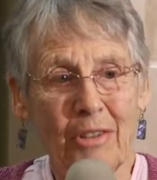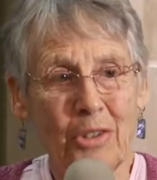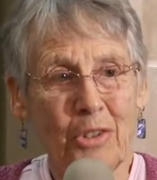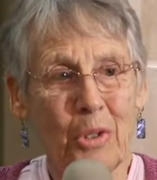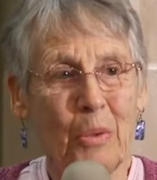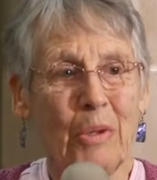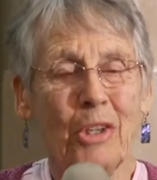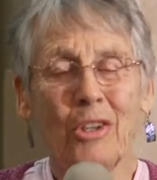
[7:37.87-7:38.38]
And
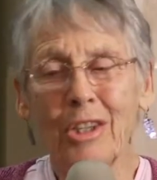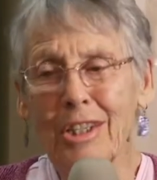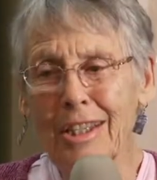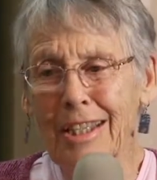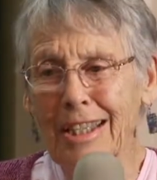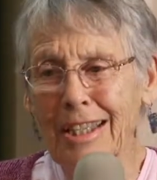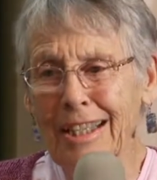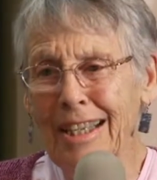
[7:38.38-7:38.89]
so we
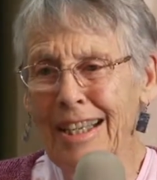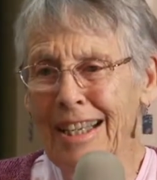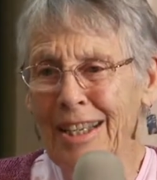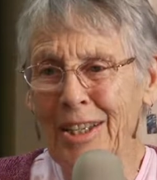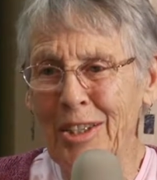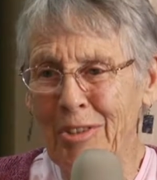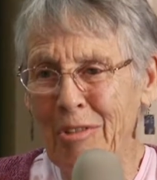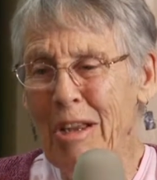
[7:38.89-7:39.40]
couldn't
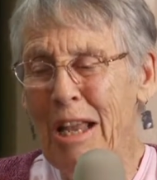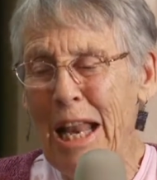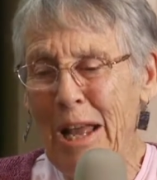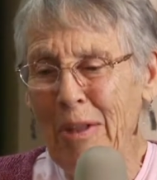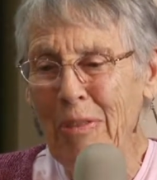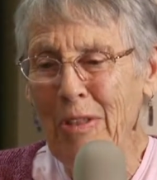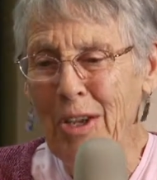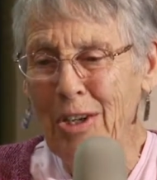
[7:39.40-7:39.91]
run
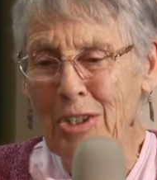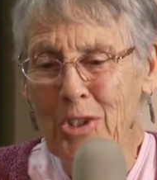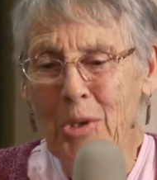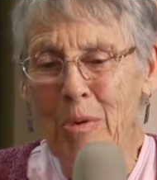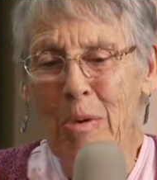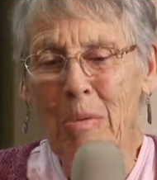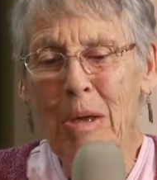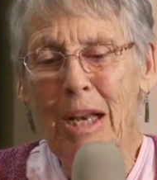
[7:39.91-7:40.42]
out there.
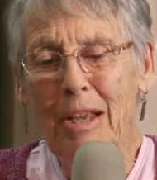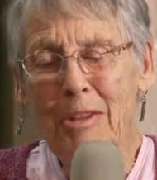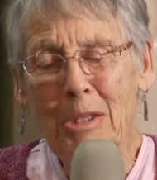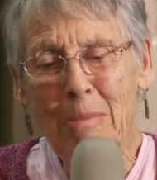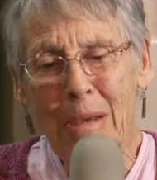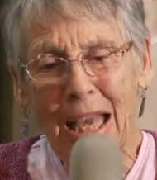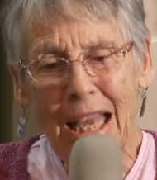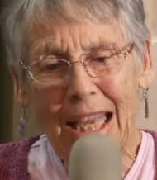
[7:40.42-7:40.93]
So we went out
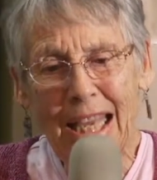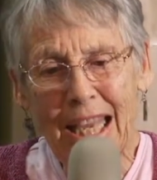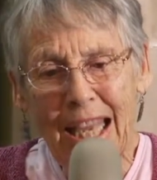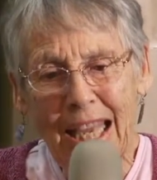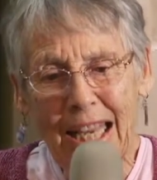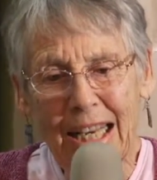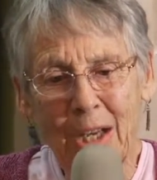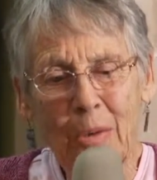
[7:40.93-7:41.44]
the back
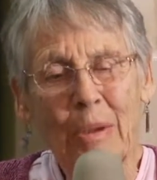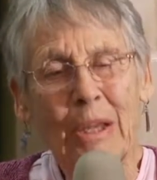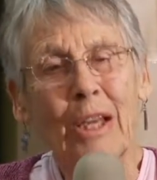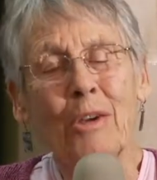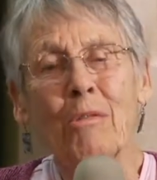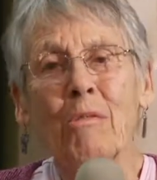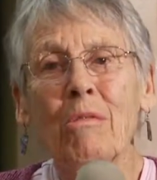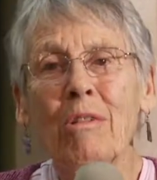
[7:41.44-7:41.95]
gate and we
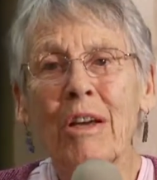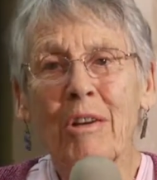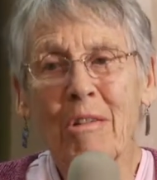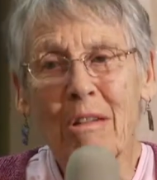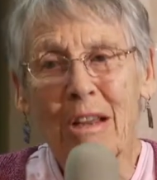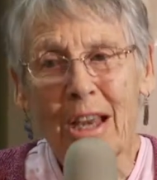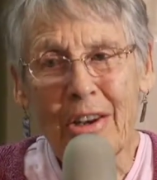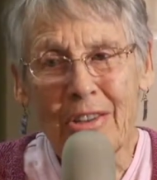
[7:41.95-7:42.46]
could run
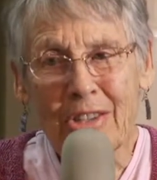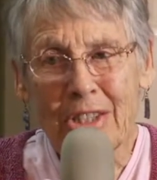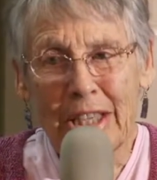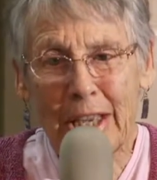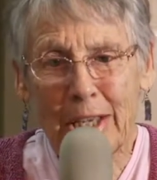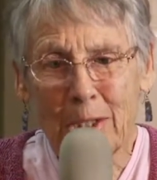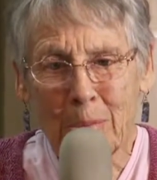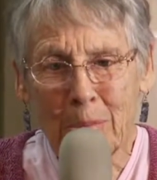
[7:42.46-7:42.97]
around in the
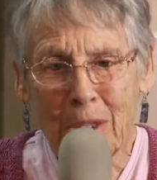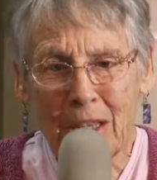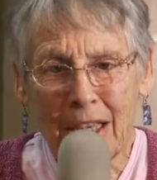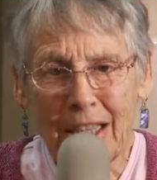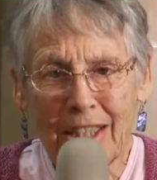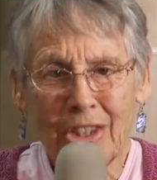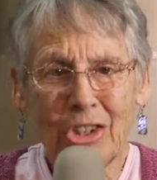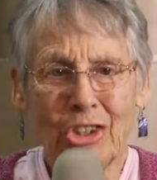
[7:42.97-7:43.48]

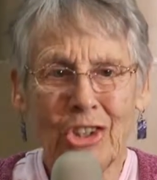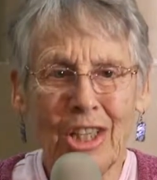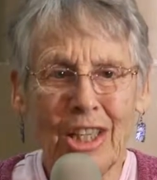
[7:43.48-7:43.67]
sagebrush.